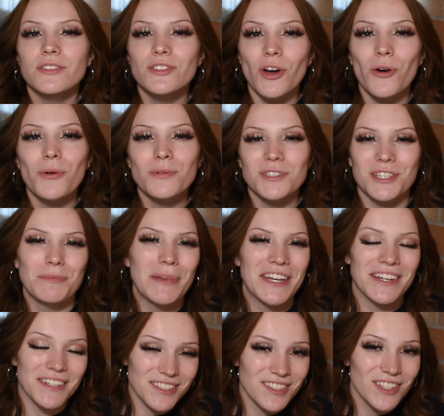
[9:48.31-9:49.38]
don't
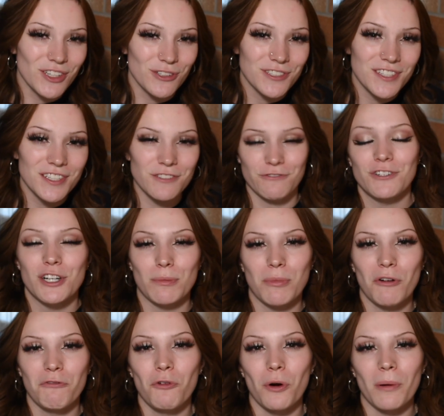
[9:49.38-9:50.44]
make excuses for your
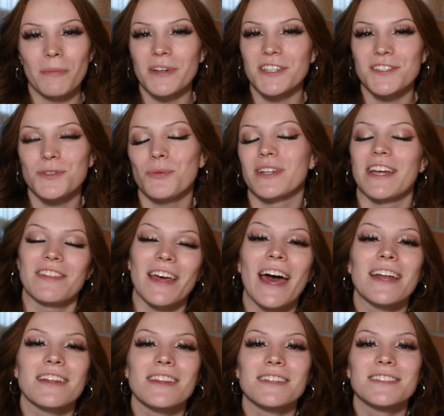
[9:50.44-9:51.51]
performance when at the
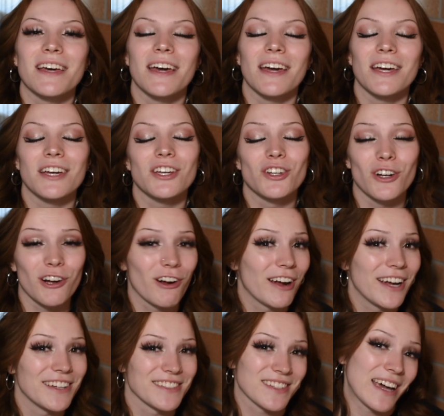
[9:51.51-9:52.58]
end of the day, your
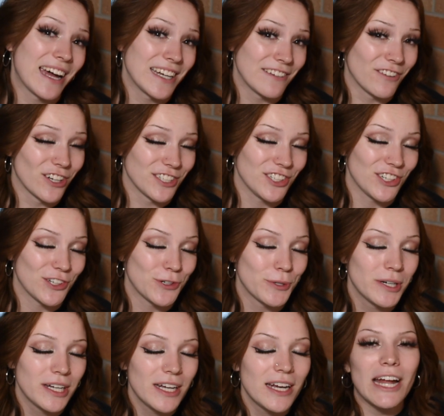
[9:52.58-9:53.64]
grade is kind of on you.